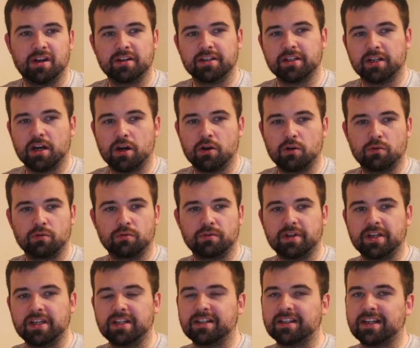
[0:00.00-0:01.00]
you know,
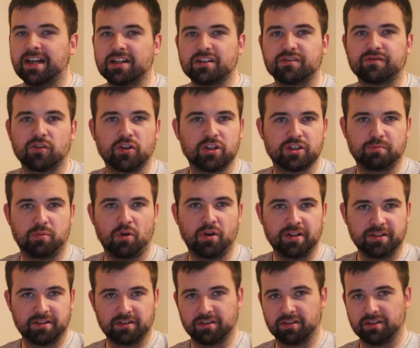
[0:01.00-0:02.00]
he didn't get his first
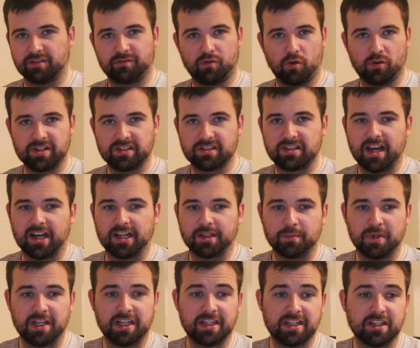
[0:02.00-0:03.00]
point until the 42nd
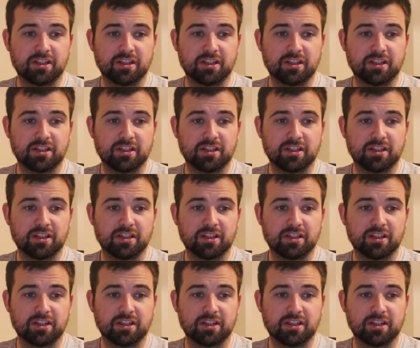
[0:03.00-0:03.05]
minute.